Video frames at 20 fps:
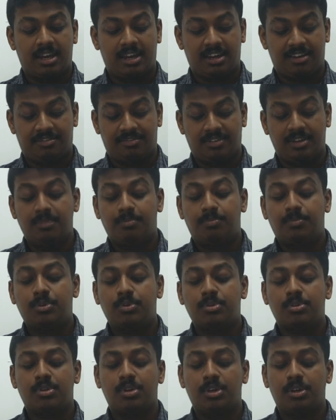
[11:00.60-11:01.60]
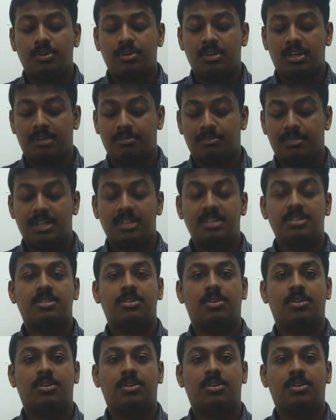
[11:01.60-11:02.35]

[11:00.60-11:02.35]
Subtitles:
have imposed new demands